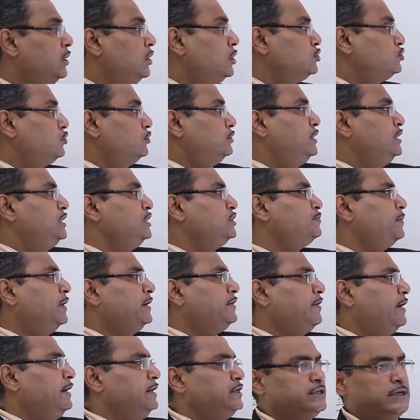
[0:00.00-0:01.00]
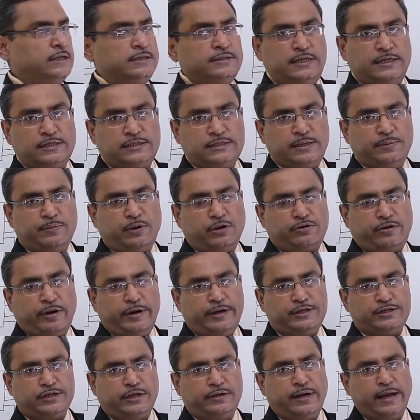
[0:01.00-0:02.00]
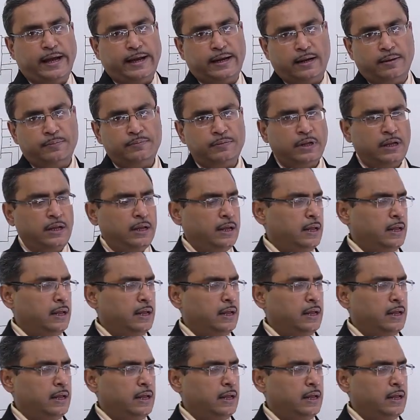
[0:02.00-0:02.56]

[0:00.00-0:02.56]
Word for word: So this is my transition system or transition diagram.